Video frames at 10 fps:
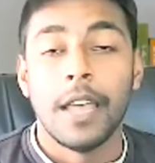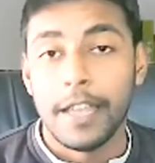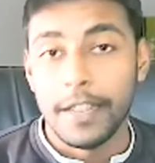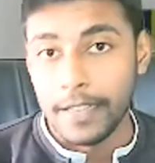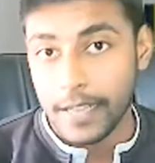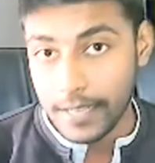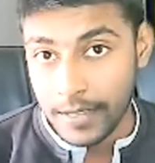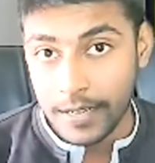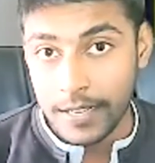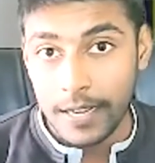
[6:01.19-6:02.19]
any another
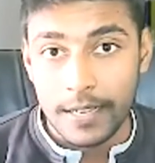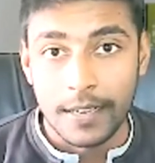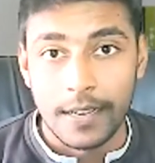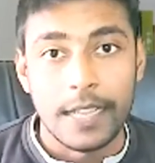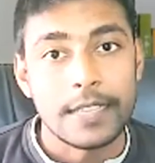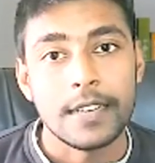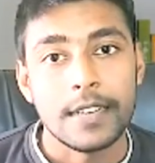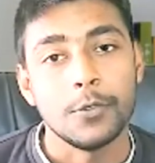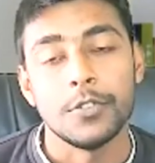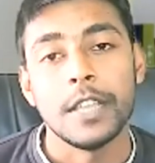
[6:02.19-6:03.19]
great lesson
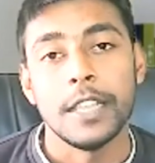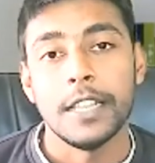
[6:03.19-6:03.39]
to saying